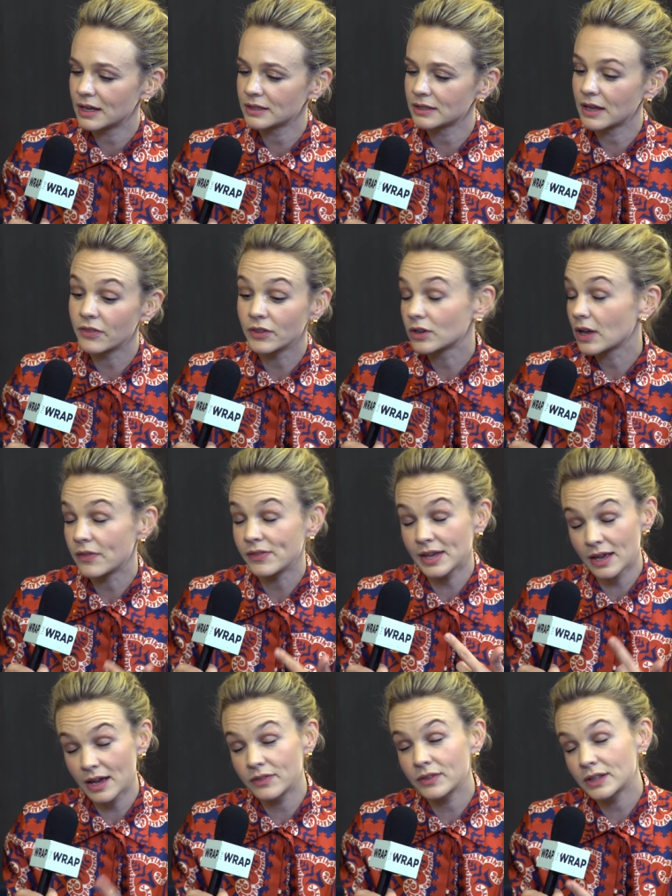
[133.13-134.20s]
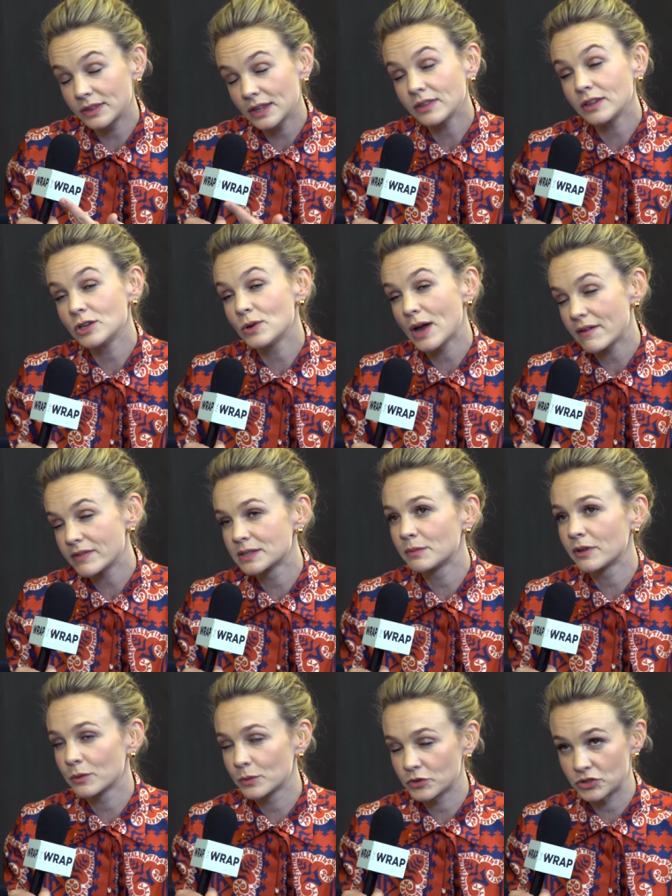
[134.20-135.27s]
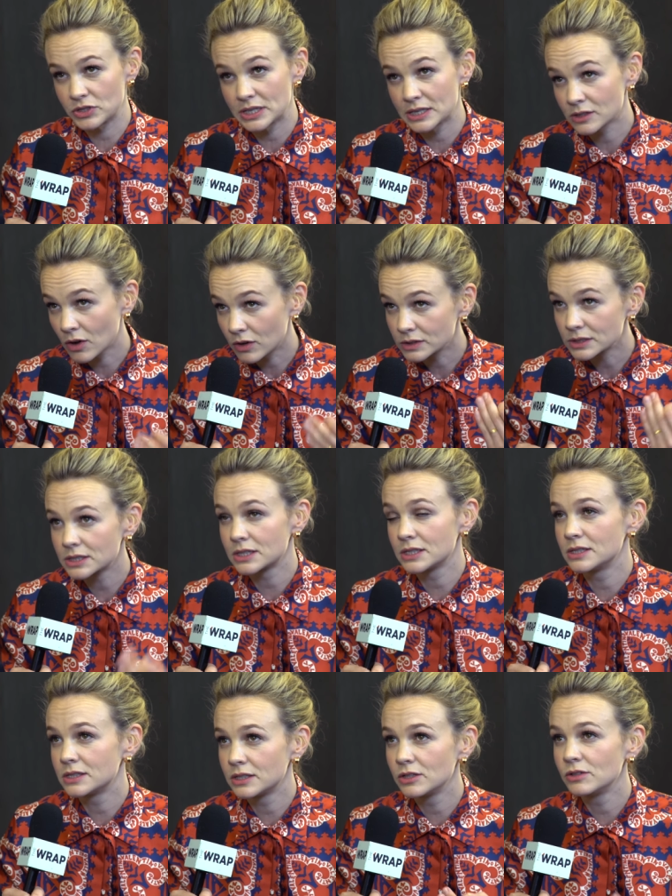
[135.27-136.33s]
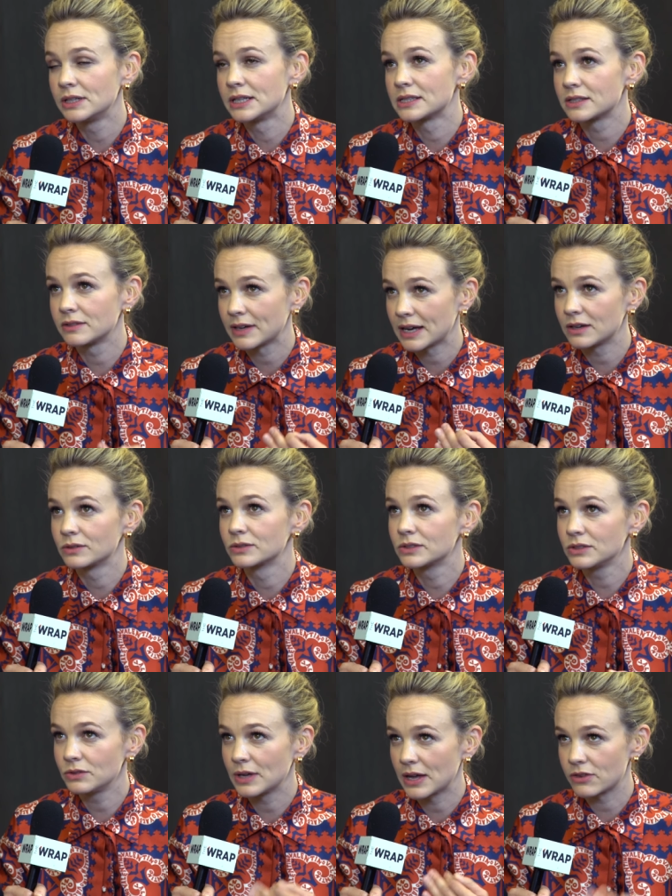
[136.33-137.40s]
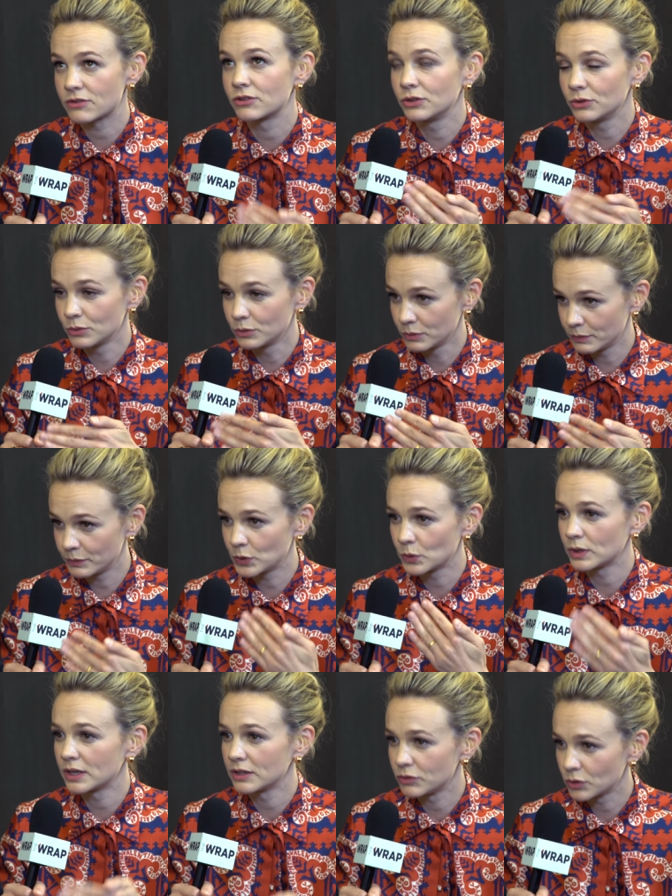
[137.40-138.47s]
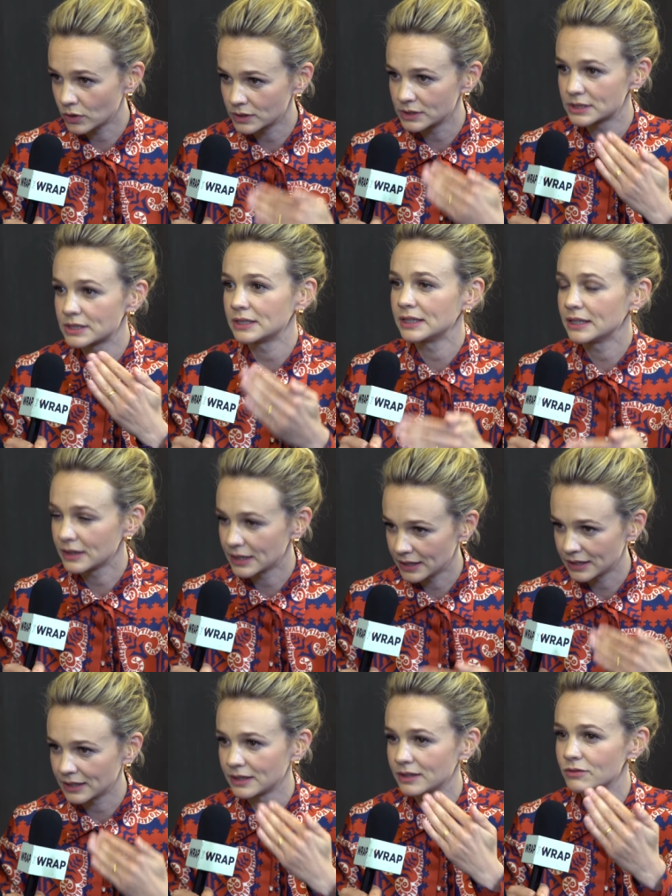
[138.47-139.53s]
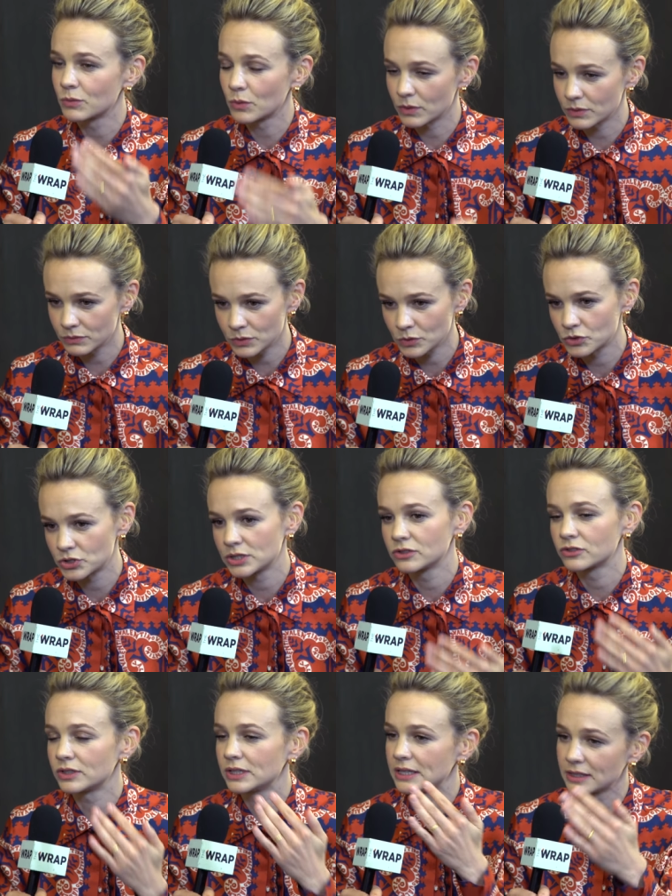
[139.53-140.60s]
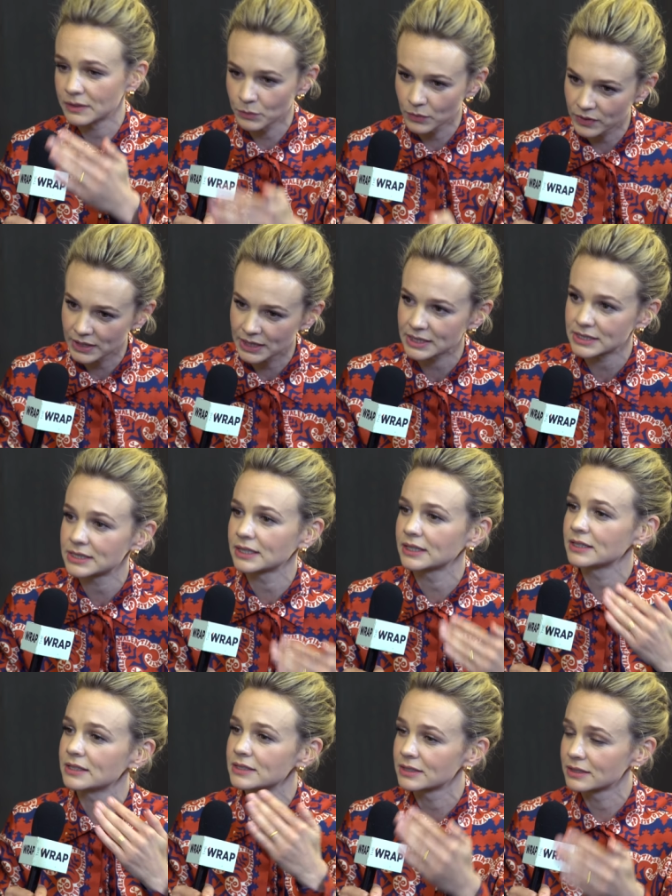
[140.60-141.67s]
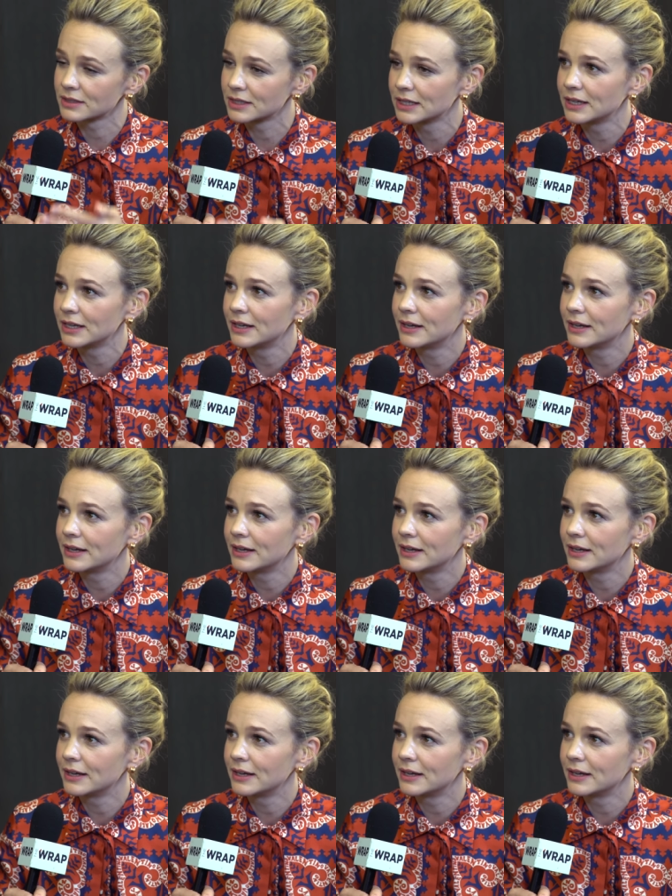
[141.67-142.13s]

and and the and the and the thing that you have as a mother, which is this constant to do list of how you get through your life. You're constantly thinking of what your children need and what the next thing is, and